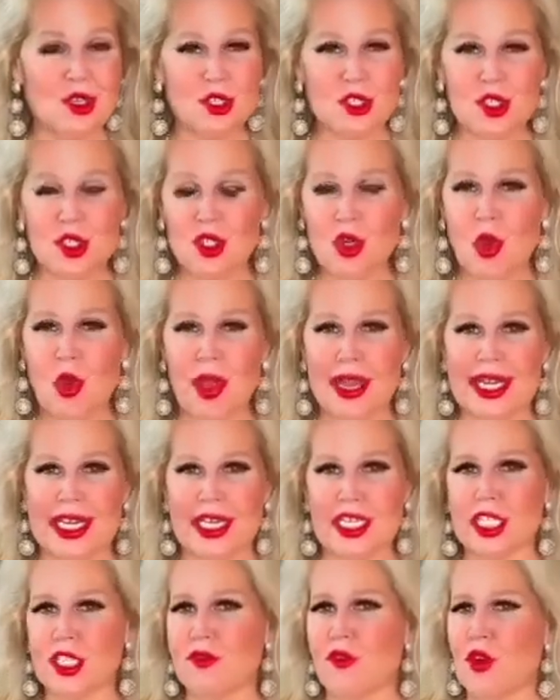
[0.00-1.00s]
Join
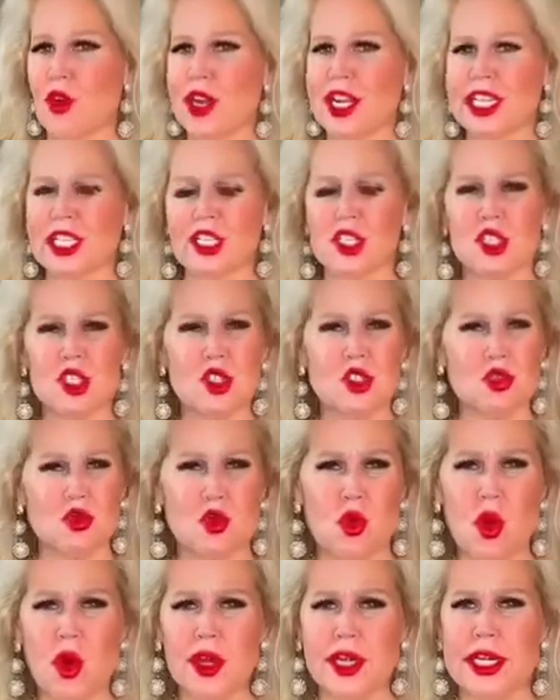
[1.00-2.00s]
us for an
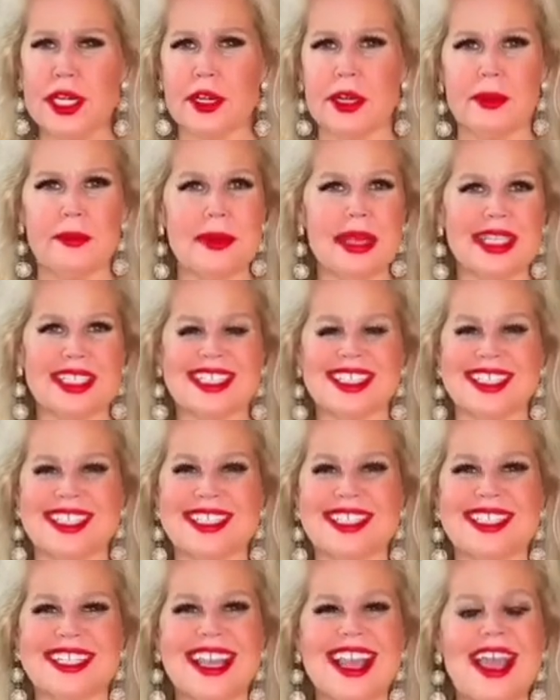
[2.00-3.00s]
extraordinary
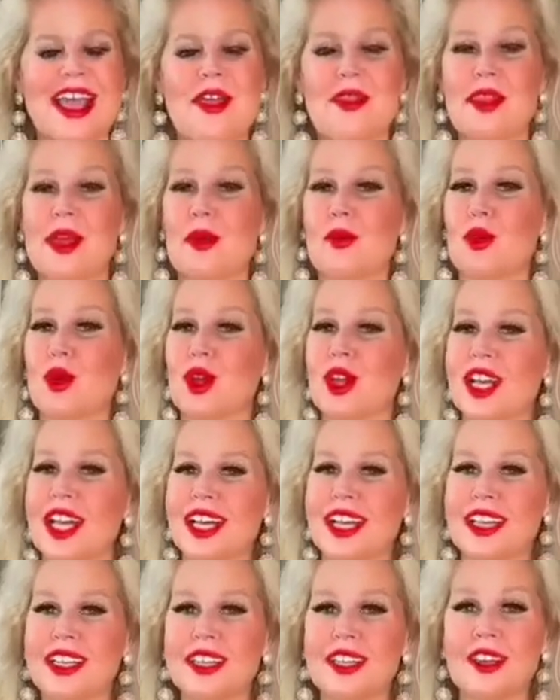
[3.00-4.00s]
message that will
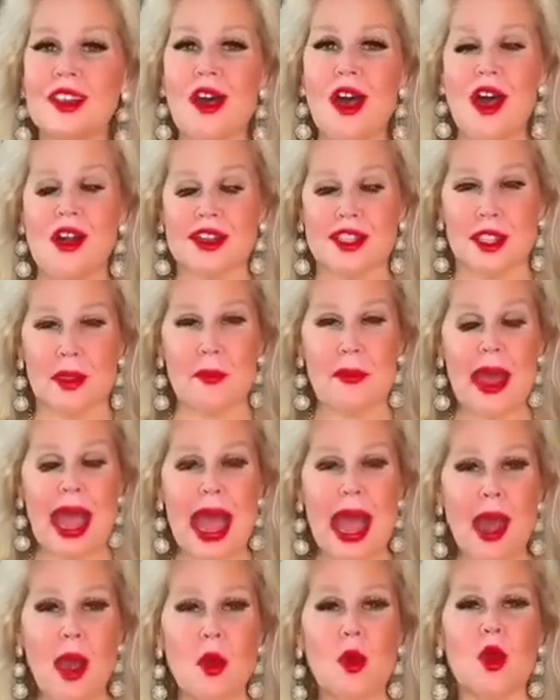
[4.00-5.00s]
unlock the
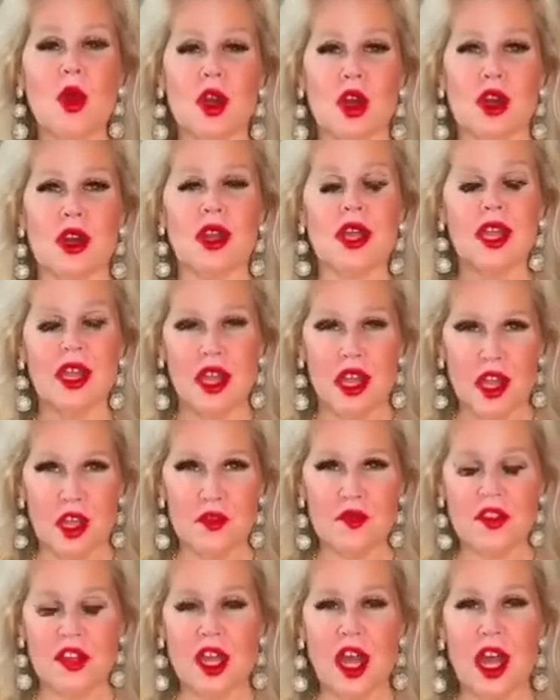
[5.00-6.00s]
power
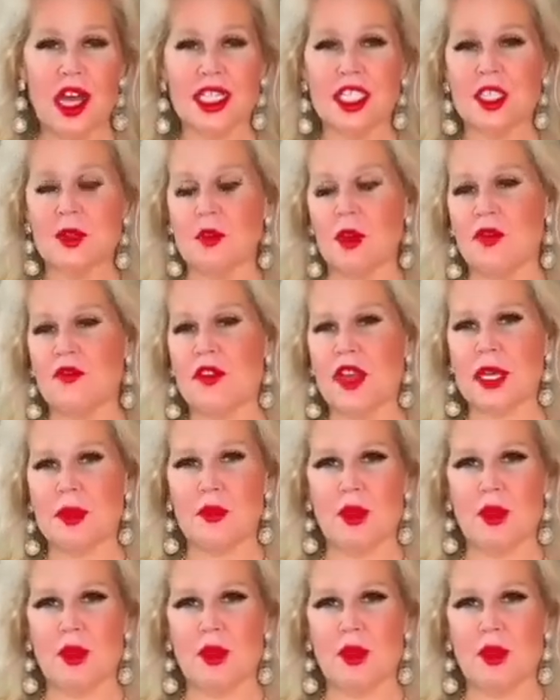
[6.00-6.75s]
of God's prophetic